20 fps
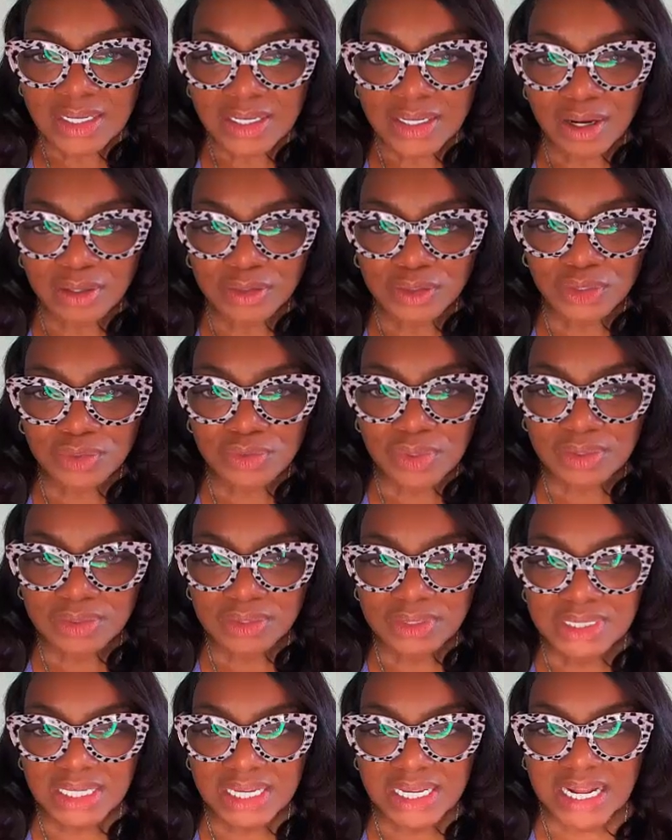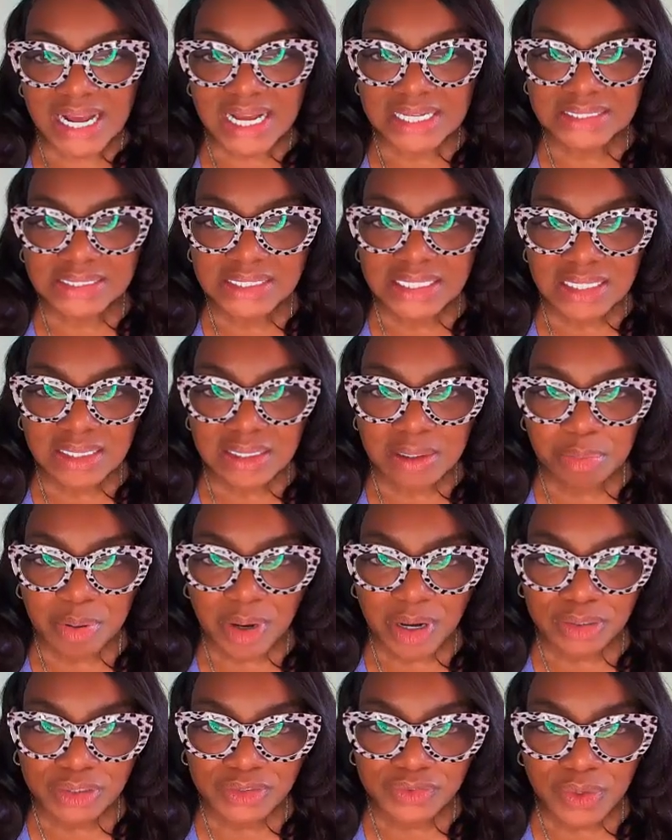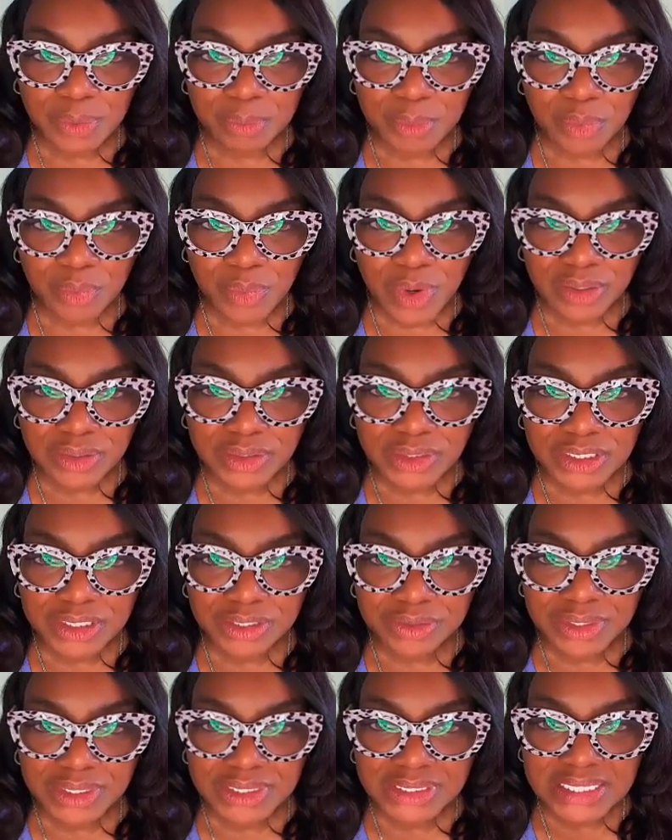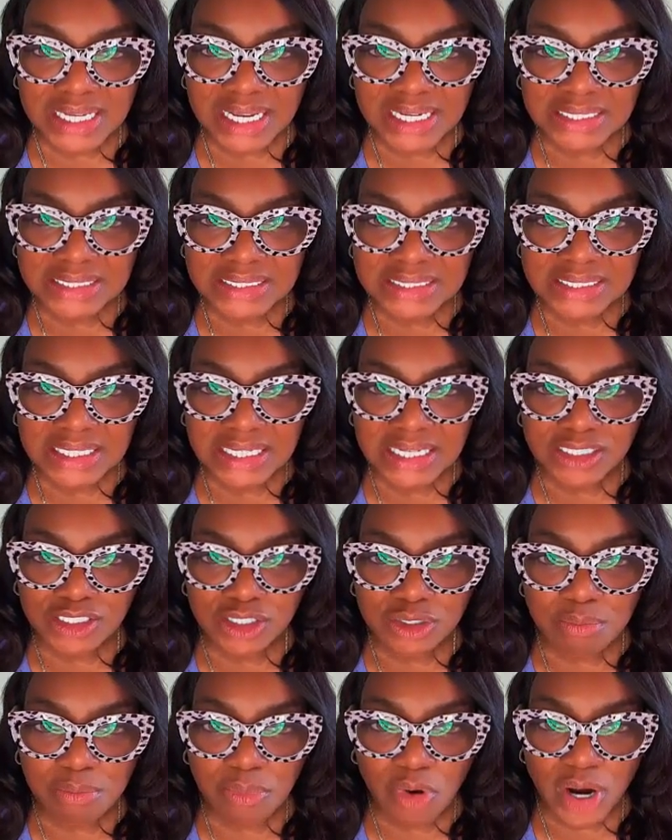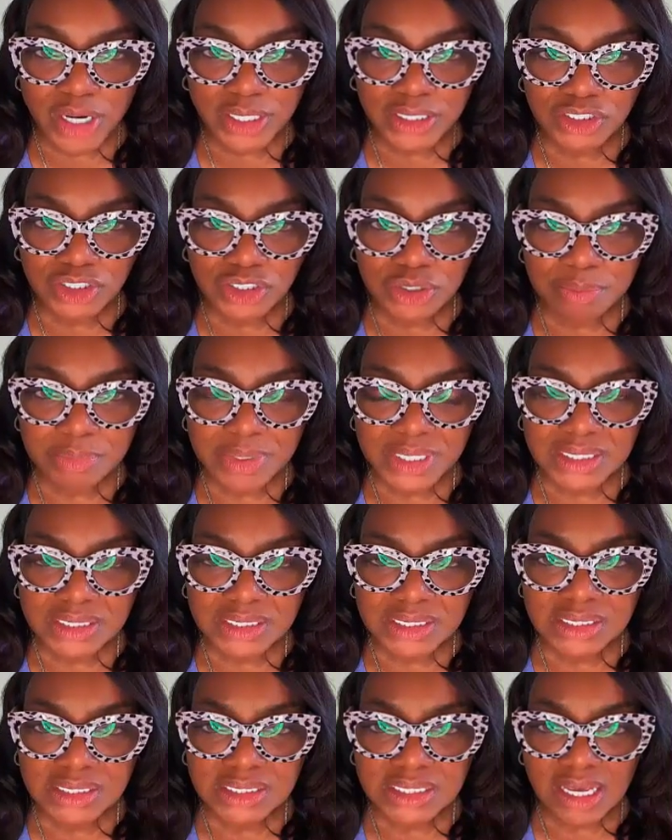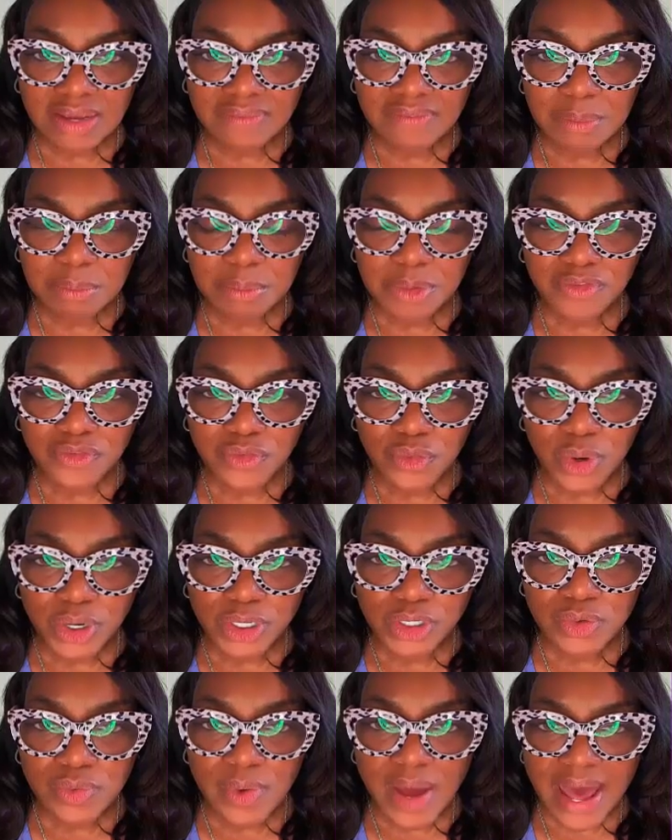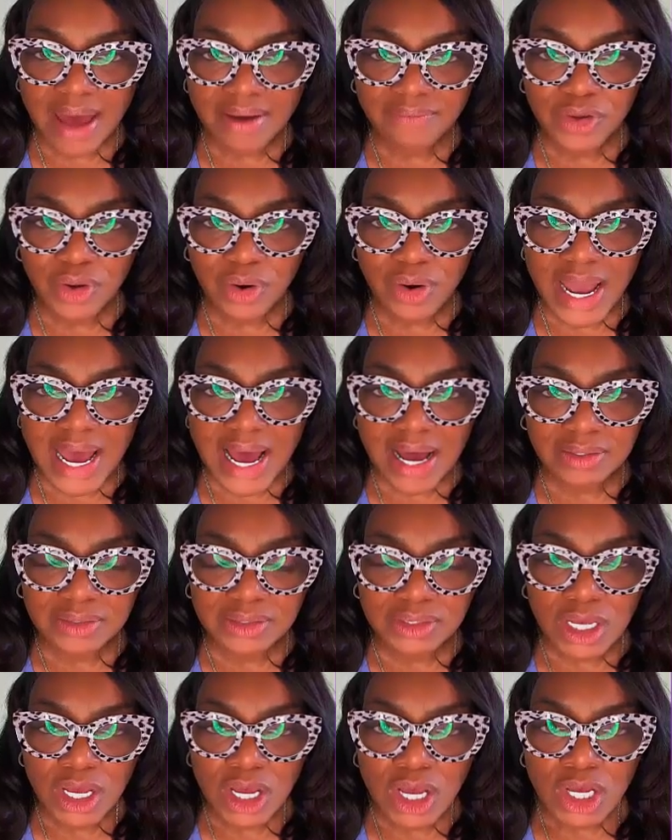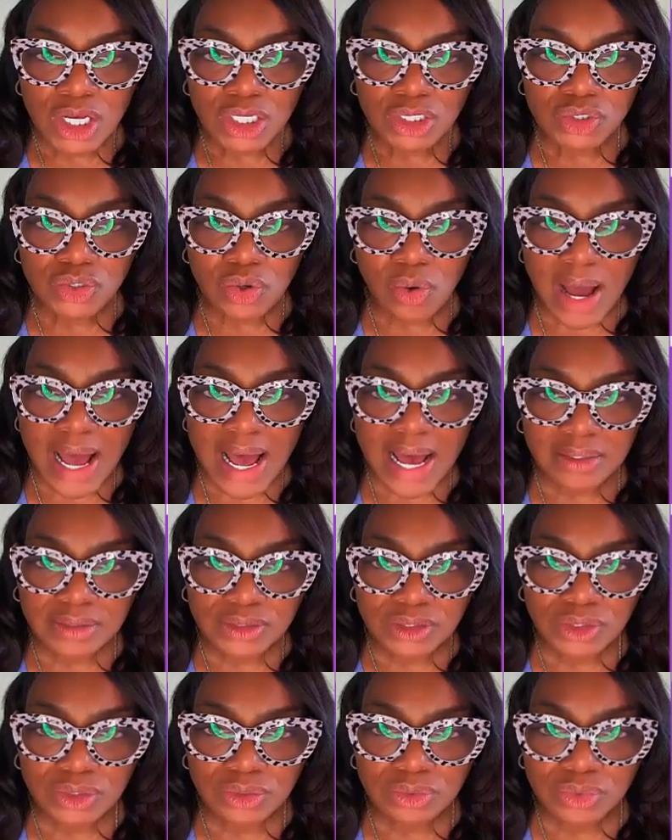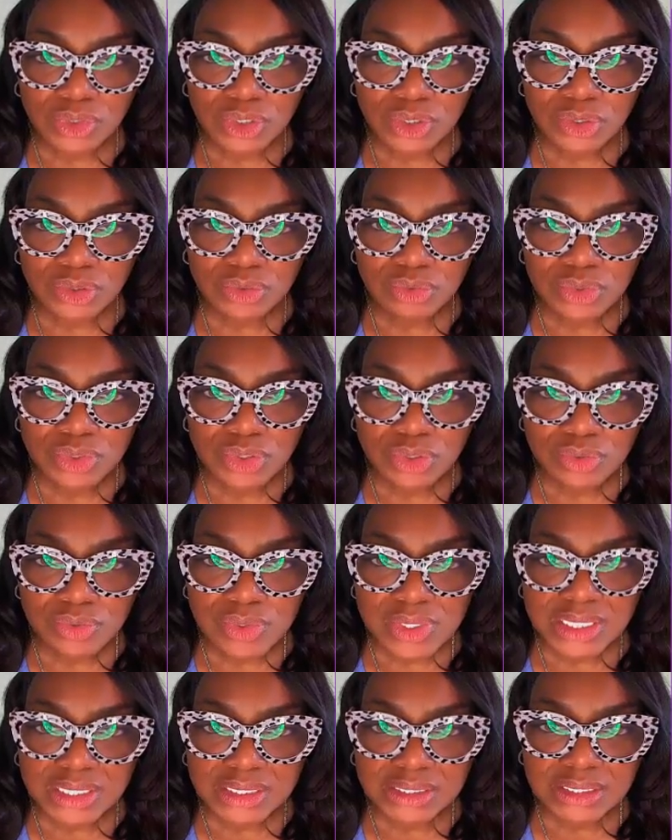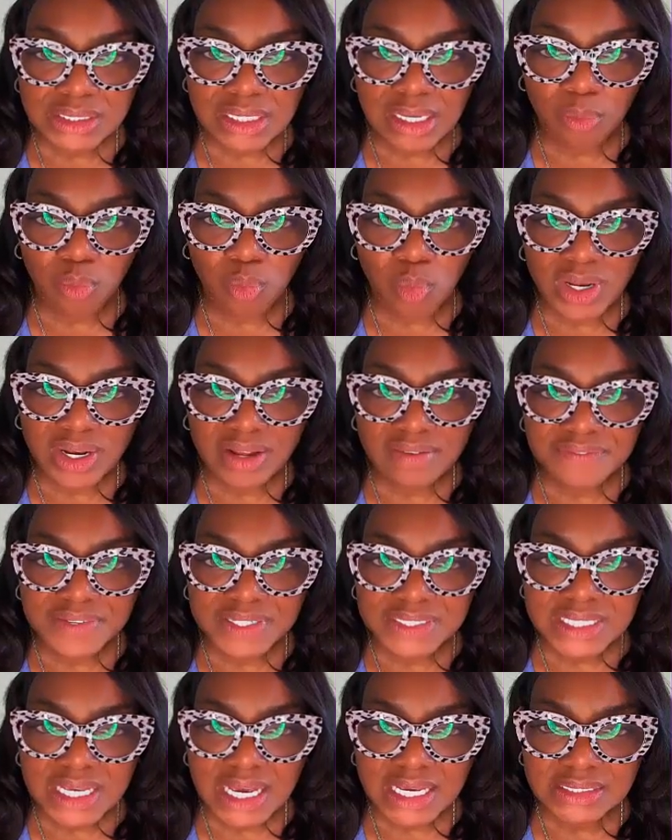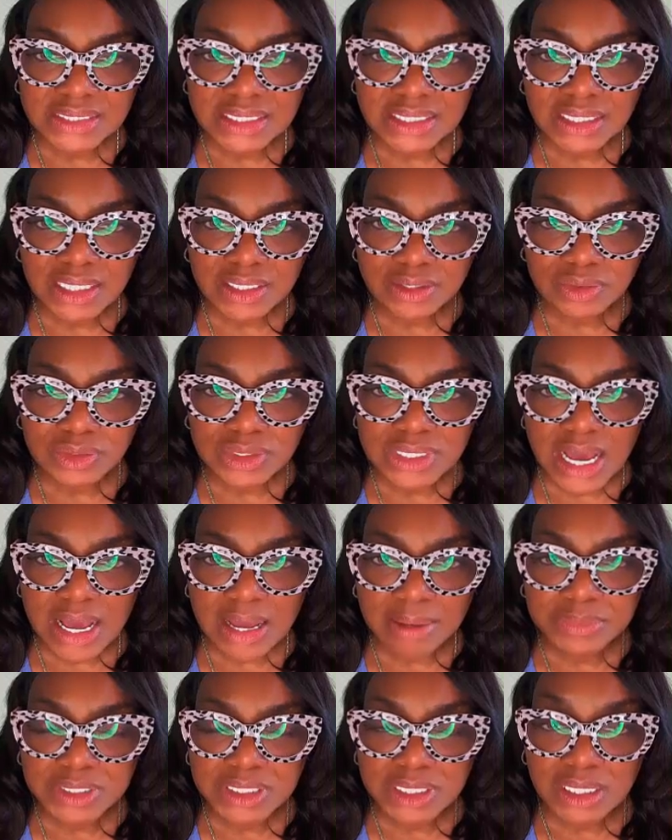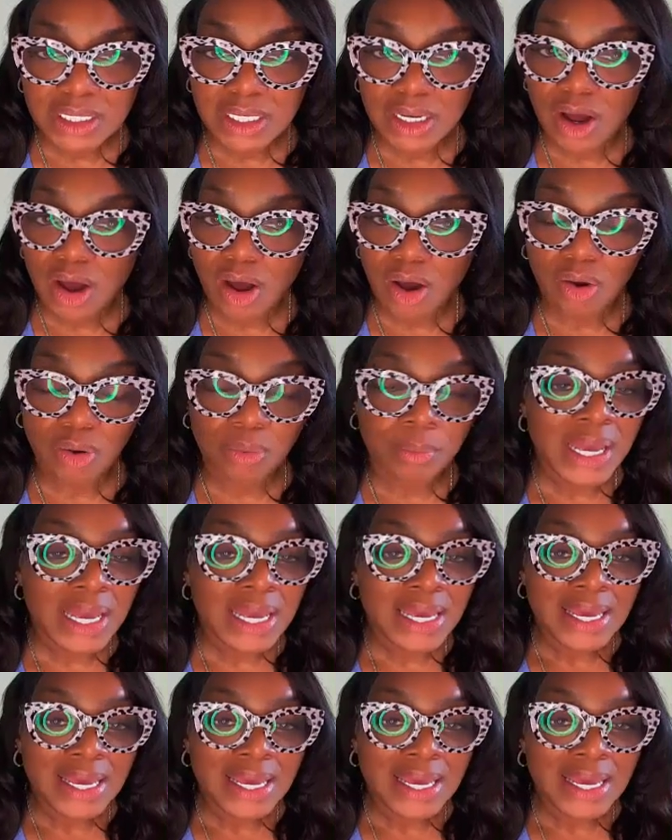Nurse Gross said, I seen the post from the work series and it said to market your business even before you have your house. So, how soon do you do this? And what if it takes a little time to get a home?